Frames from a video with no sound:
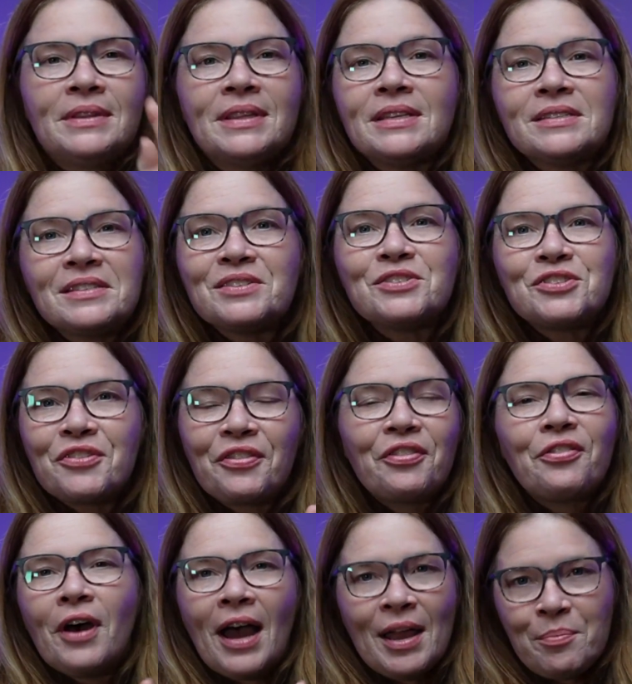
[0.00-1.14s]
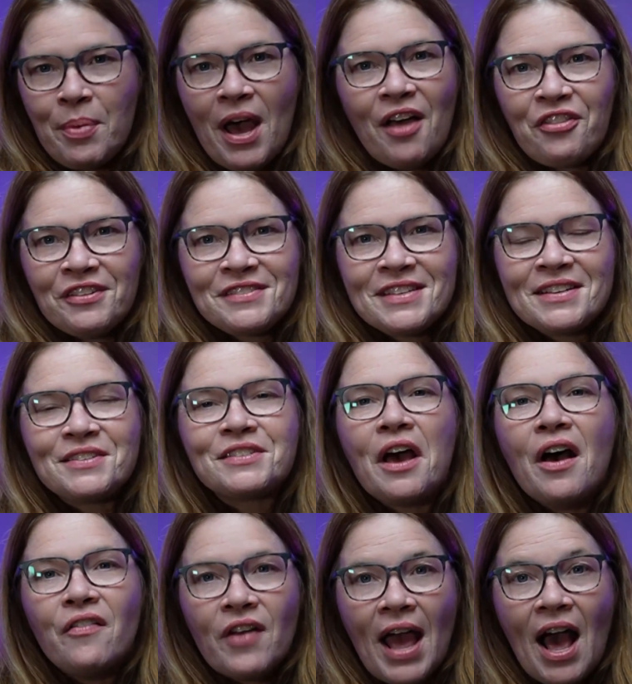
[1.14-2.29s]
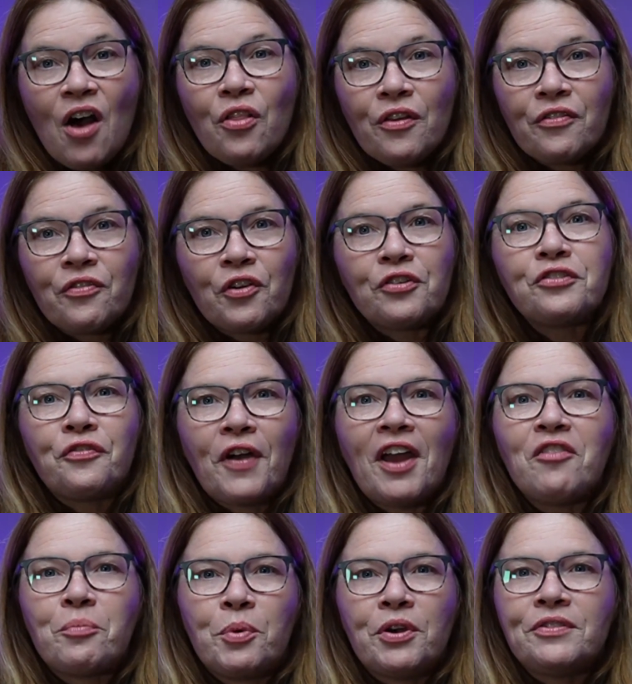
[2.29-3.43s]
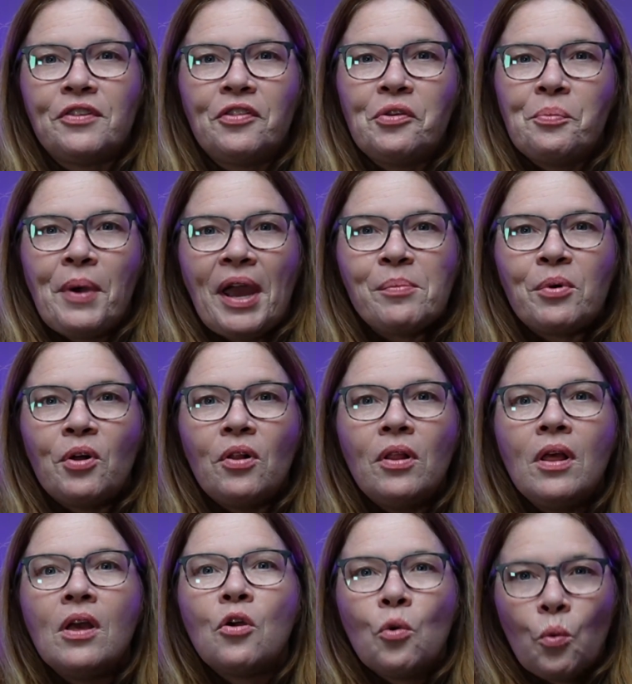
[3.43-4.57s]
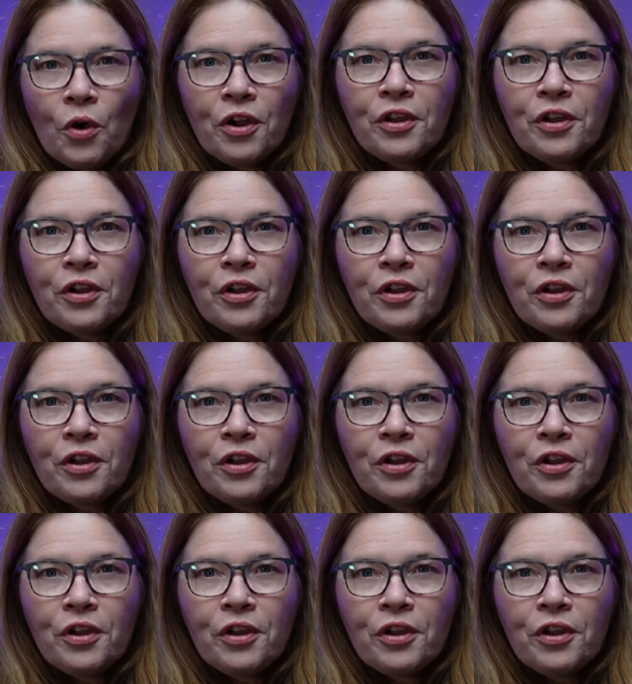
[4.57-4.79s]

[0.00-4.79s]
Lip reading: this is the hypothesis of how the first 5 books of the Bible were